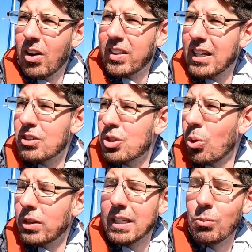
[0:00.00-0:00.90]
I think
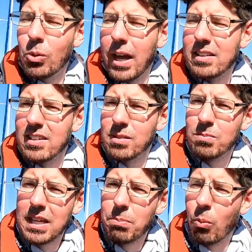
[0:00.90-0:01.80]
shortly we'll head to
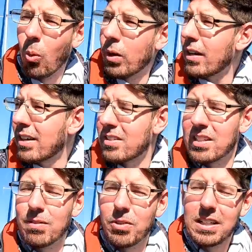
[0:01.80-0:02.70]
some deeper water and
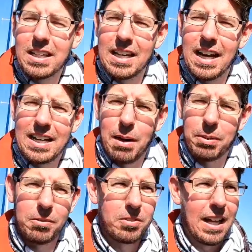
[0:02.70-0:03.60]
see if we can get a
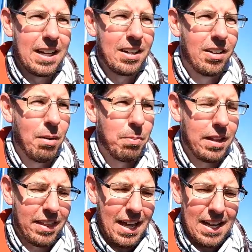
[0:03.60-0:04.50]
couple of flathead in it,
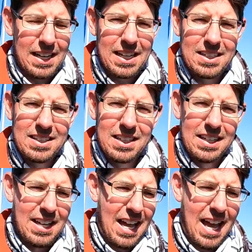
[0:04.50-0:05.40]
but that is
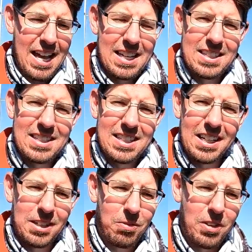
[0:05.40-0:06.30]
a
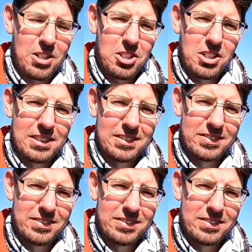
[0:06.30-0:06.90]
stunning fish.